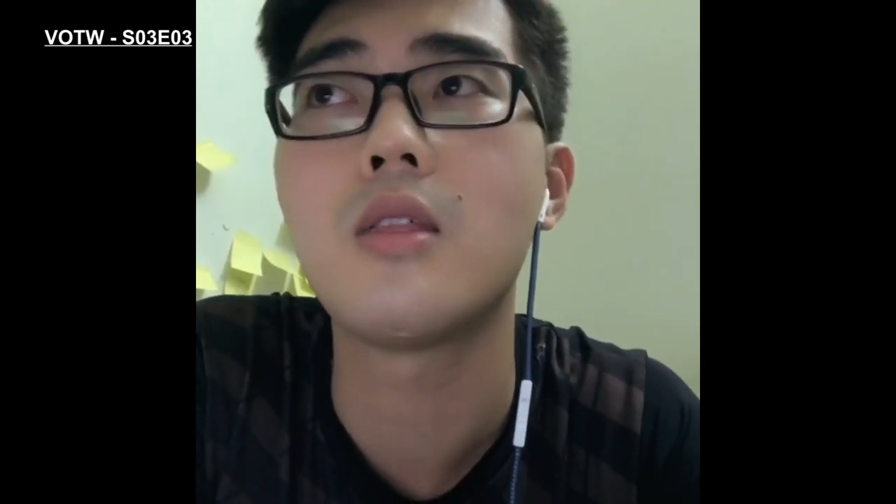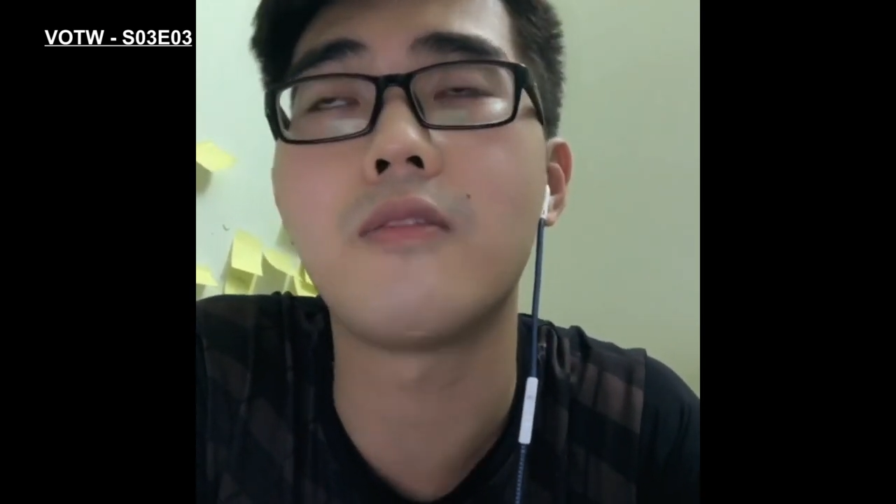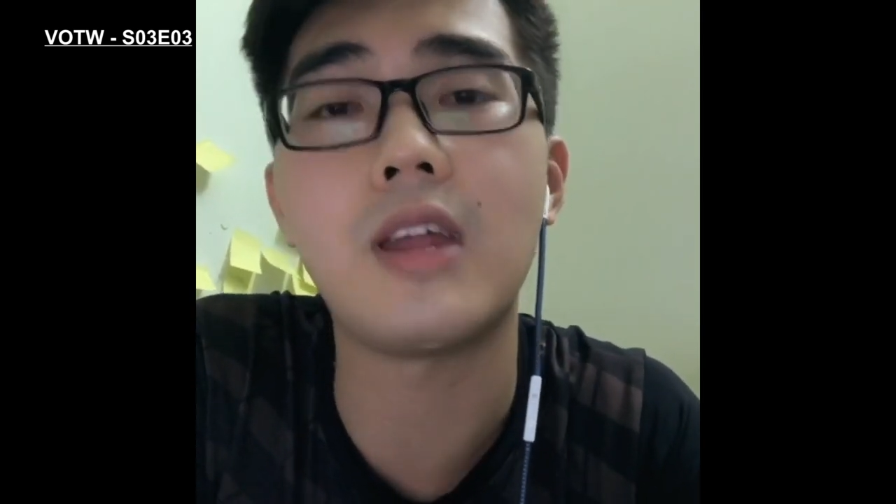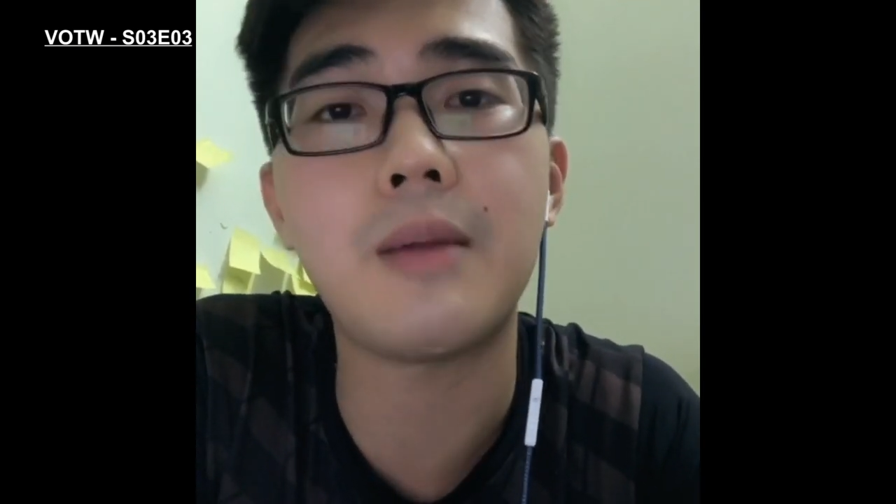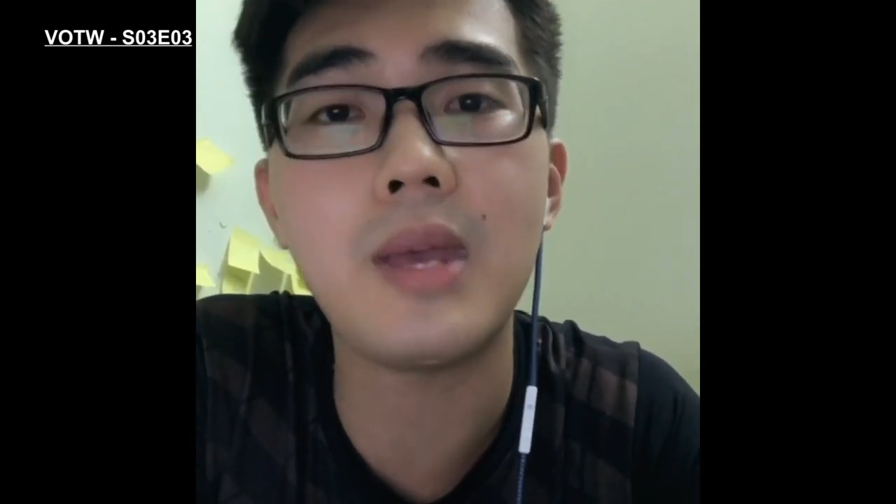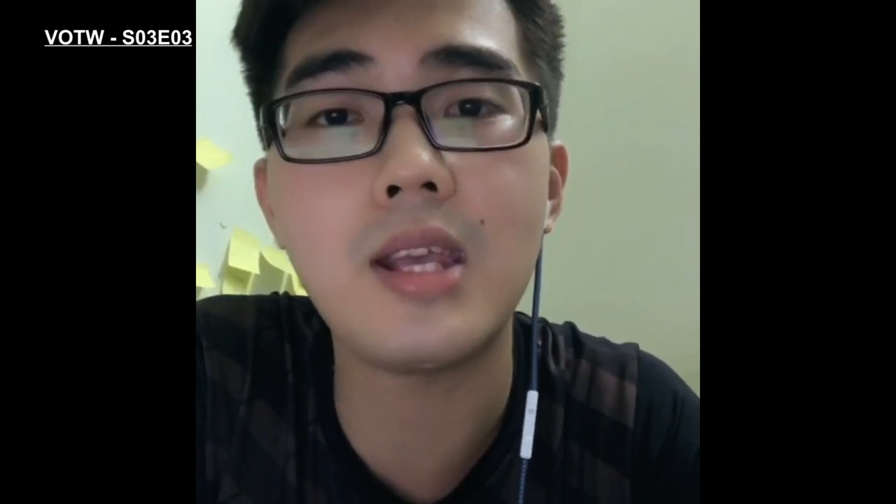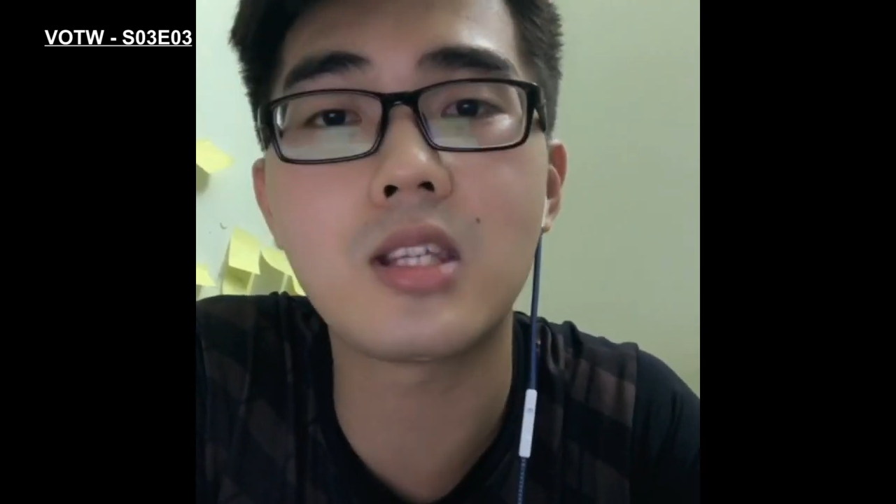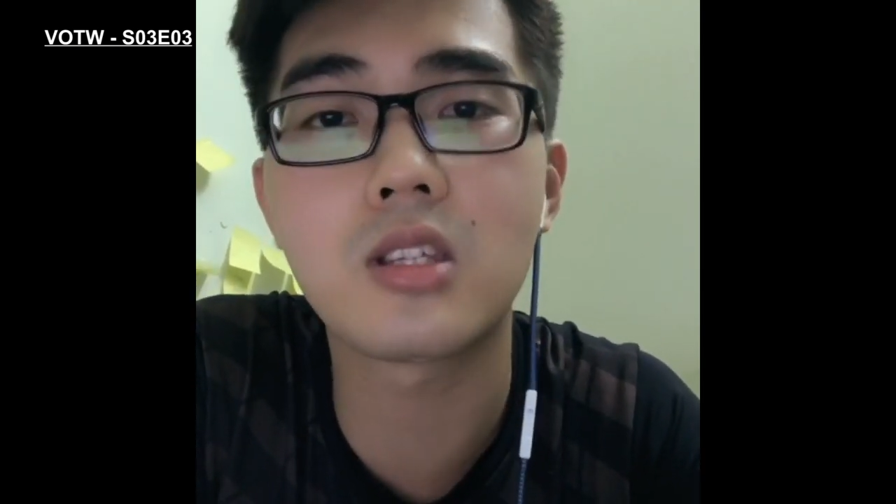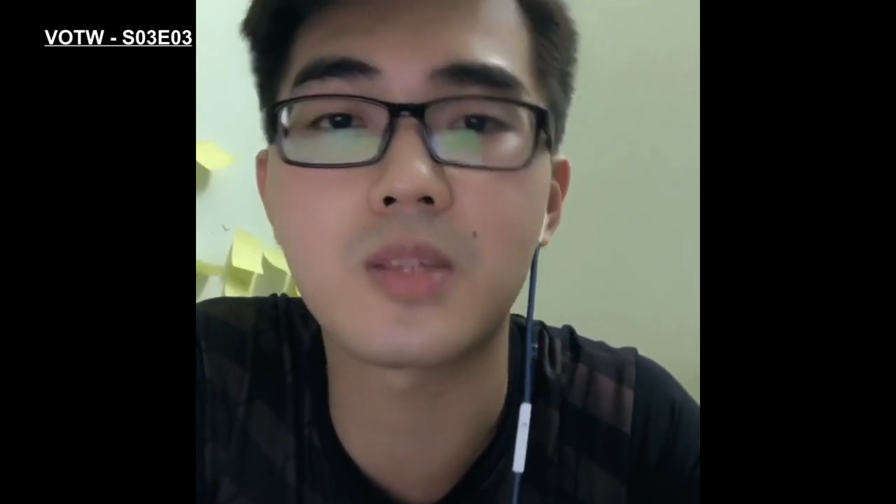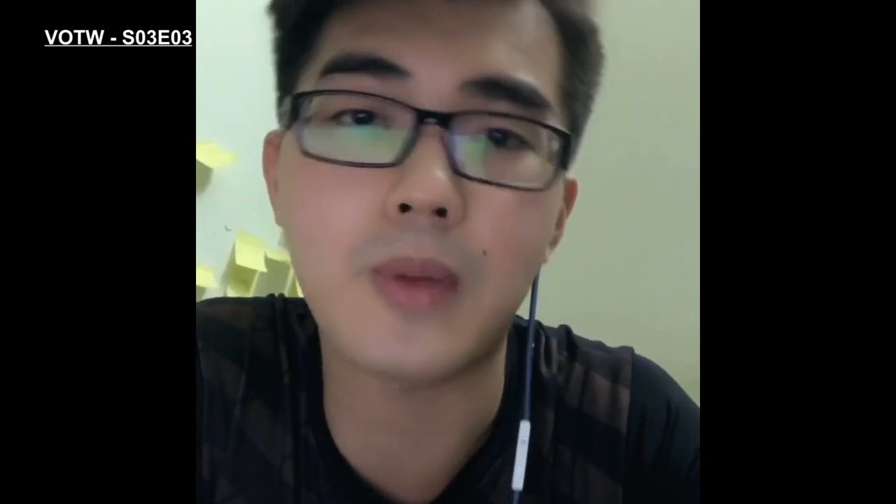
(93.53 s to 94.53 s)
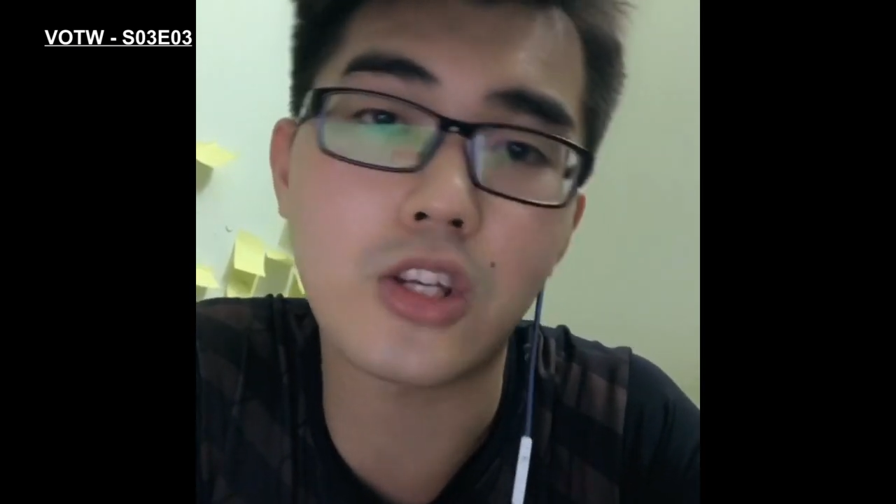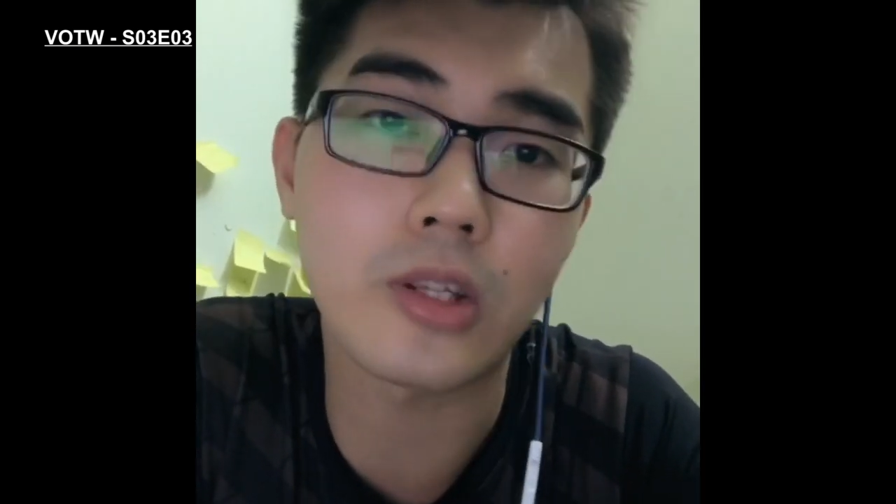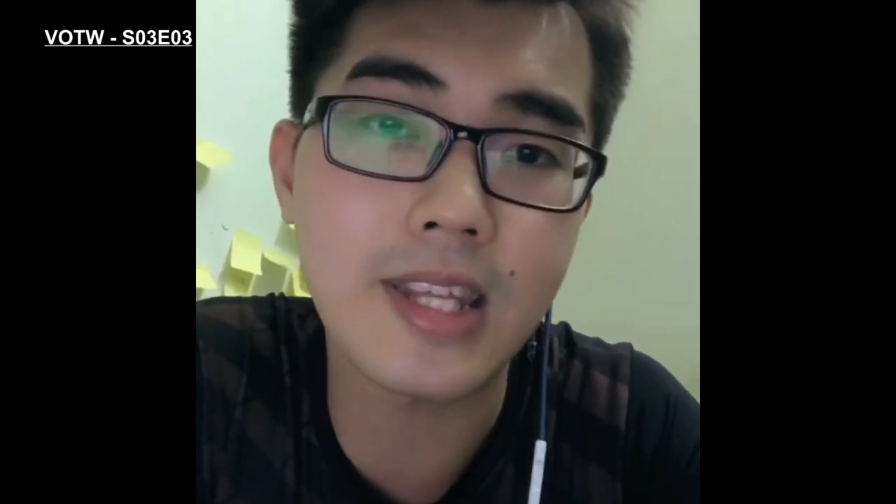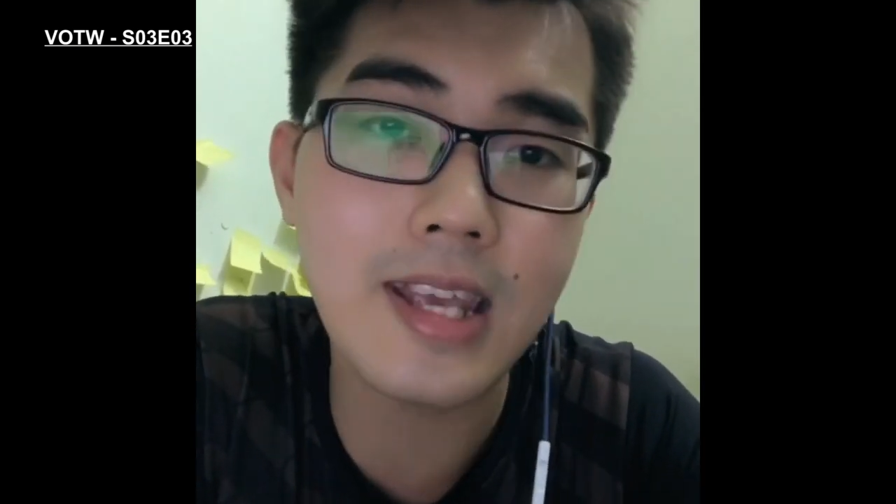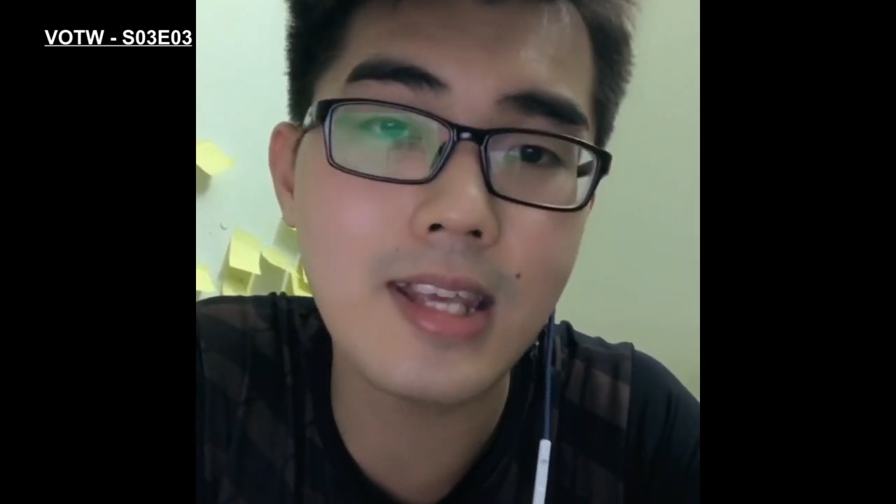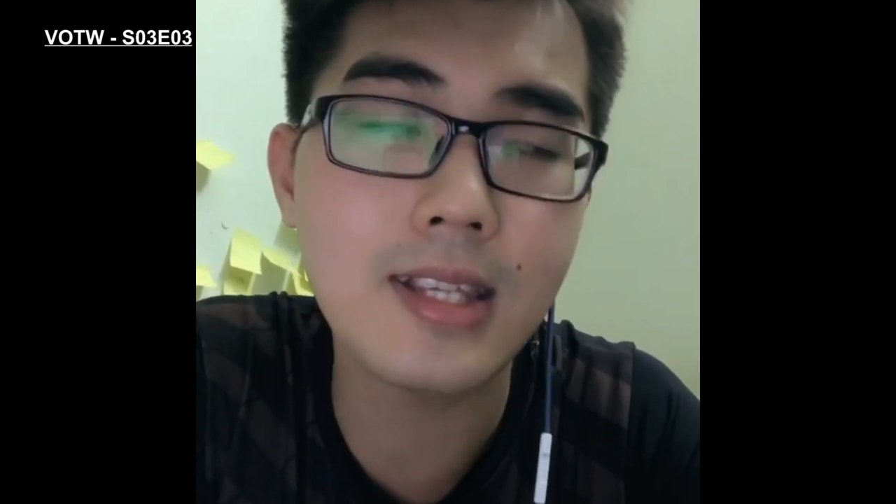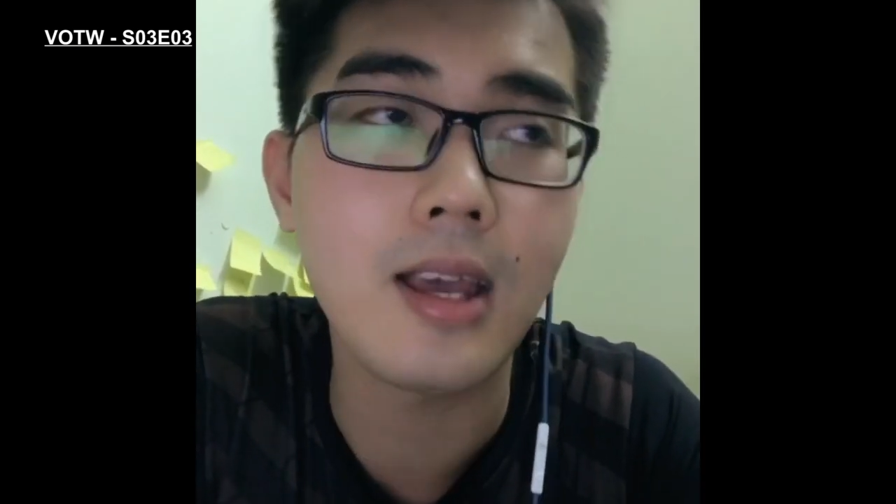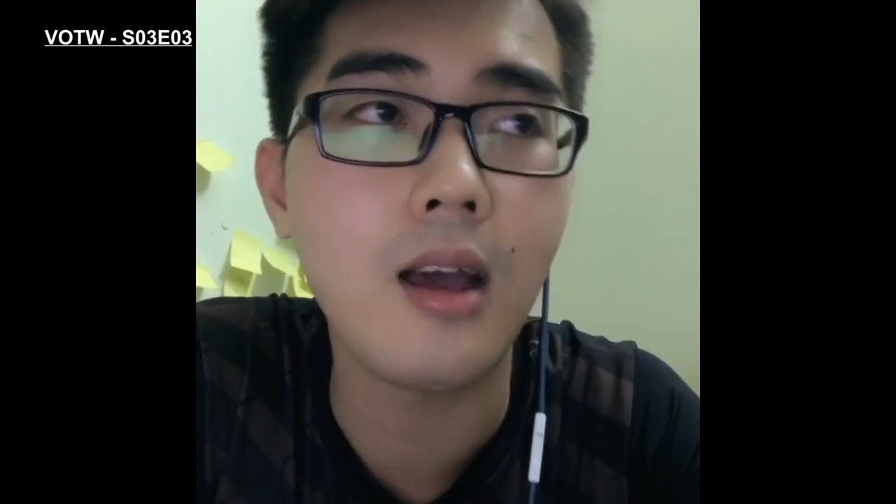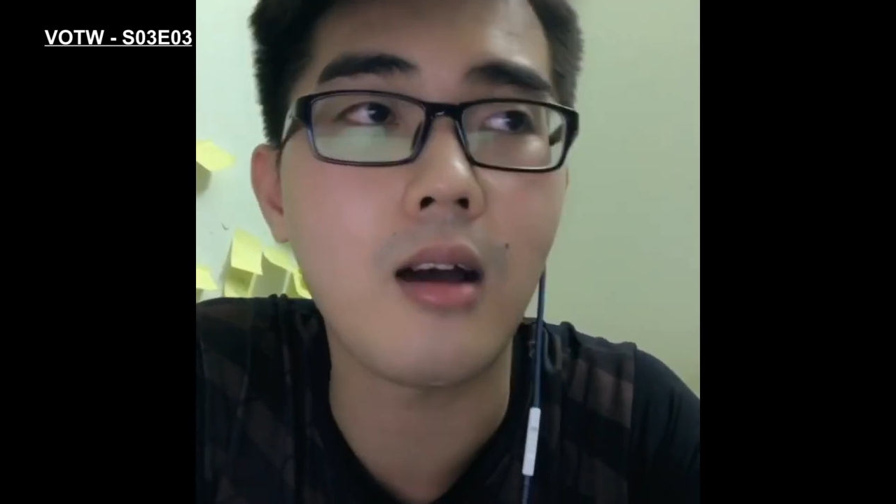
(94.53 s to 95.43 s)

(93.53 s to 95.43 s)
the Vietnamese specialties,